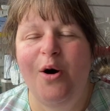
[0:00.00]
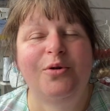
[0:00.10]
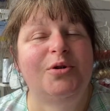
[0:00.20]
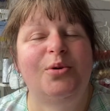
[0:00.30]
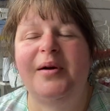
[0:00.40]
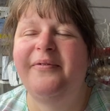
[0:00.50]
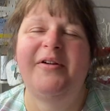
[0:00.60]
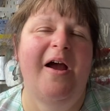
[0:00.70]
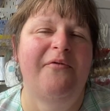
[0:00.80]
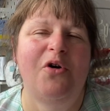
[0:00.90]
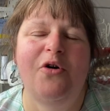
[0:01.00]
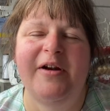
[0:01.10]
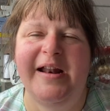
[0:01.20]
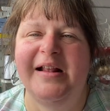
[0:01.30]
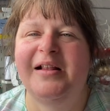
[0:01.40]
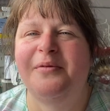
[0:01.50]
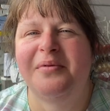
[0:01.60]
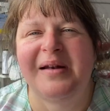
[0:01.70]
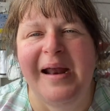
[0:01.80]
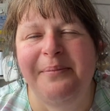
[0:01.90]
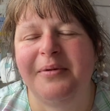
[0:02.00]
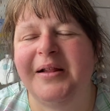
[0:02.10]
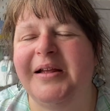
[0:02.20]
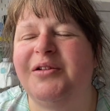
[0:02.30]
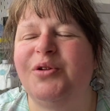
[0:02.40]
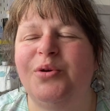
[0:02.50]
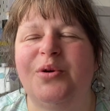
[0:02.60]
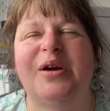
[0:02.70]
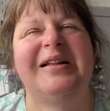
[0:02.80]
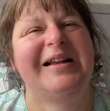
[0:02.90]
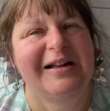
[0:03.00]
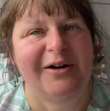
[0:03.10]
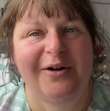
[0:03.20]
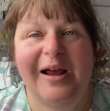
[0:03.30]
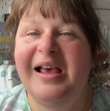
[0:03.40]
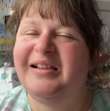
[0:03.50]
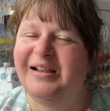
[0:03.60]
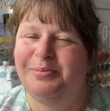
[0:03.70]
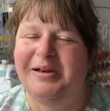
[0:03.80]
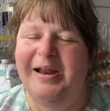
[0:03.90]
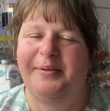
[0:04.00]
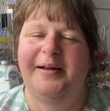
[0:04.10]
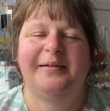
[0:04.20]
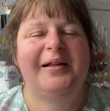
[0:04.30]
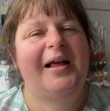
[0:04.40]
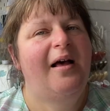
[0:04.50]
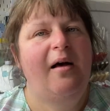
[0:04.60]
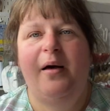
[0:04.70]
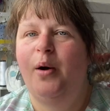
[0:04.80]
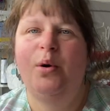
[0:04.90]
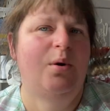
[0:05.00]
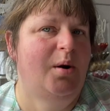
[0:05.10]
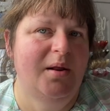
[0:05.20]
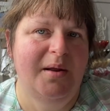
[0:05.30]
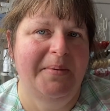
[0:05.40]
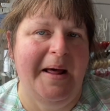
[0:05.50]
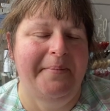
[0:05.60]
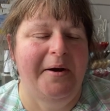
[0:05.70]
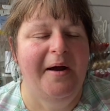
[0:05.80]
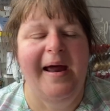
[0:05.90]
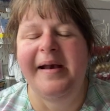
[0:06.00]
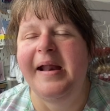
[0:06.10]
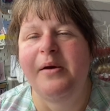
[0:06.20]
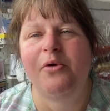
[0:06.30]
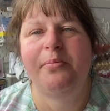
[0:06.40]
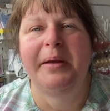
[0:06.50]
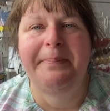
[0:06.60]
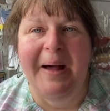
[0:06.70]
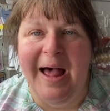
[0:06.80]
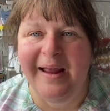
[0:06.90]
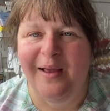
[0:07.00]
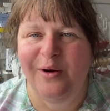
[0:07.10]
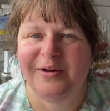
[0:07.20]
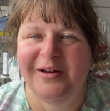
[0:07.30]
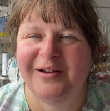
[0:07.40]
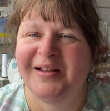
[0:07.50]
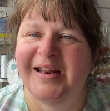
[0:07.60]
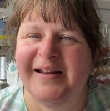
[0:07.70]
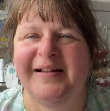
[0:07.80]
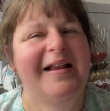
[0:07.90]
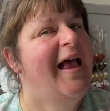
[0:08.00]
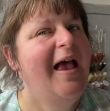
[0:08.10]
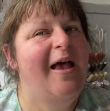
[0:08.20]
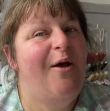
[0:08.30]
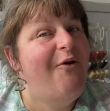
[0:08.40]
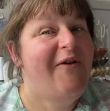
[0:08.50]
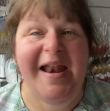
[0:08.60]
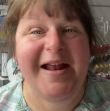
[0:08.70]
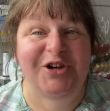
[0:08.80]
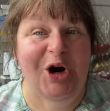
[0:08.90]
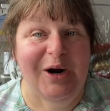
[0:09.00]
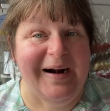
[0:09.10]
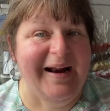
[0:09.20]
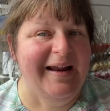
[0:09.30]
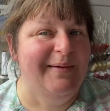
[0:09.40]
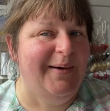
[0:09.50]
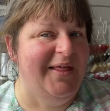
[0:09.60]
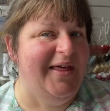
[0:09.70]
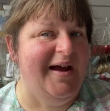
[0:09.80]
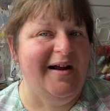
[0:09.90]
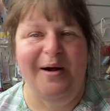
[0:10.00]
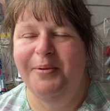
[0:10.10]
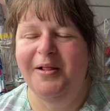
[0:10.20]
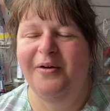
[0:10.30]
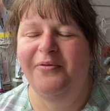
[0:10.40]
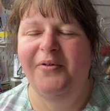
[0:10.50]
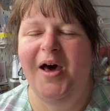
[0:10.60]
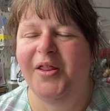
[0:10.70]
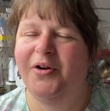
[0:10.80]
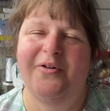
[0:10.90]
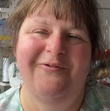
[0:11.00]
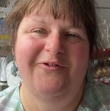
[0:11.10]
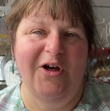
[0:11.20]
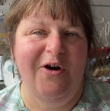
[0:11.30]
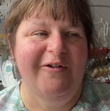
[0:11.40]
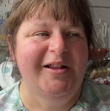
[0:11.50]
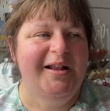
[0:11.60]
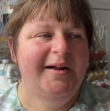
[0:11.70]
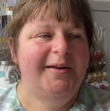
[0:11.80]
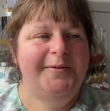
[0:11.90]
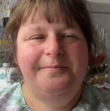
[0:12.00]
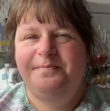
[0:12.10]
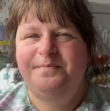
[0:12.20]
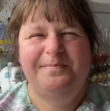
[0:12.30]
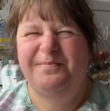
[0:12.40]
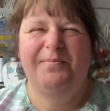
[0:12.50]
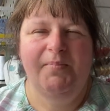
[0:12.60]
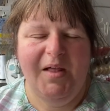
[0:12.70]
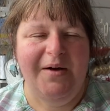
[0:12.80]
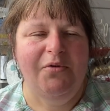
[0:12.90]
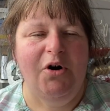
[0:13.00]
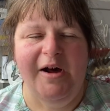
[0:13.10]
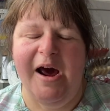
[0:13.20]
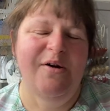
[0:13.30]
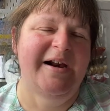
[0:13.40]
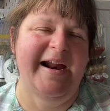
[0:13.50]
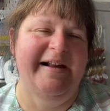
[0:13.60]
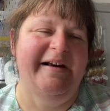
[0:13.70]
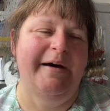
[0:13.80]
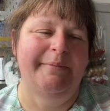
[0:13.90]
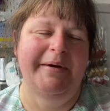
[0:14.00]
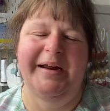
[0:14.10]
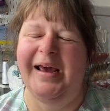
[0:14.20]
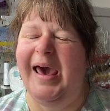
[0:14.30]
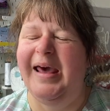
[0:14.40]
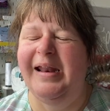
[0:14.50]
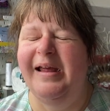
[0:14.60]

Also, if you haven't already subscribed, please do consider subscribing. Oh, the blabber. And I will be back on your screen very shortly with a couple of other vlogs. I've got counting coming, and